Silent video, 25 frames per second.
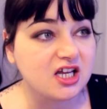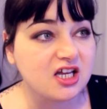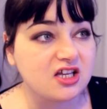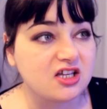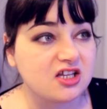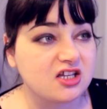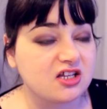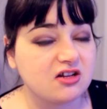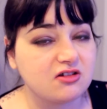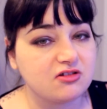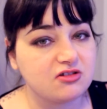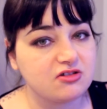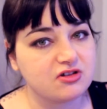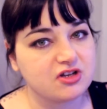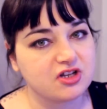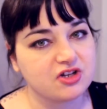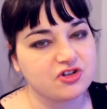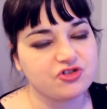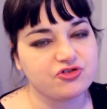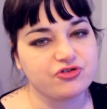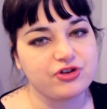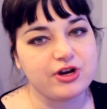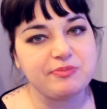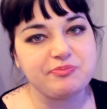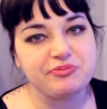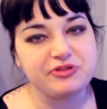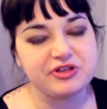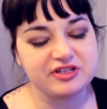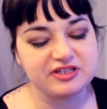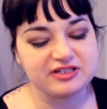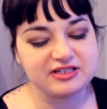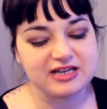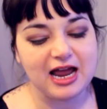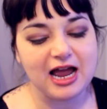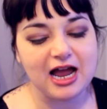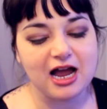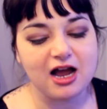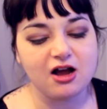You know, you can drape this
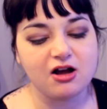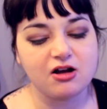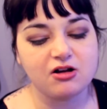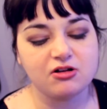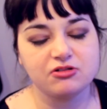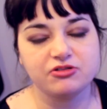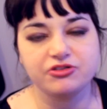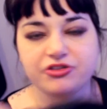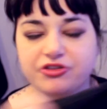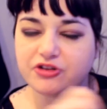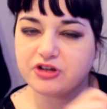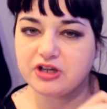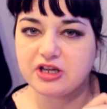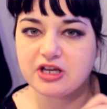towel,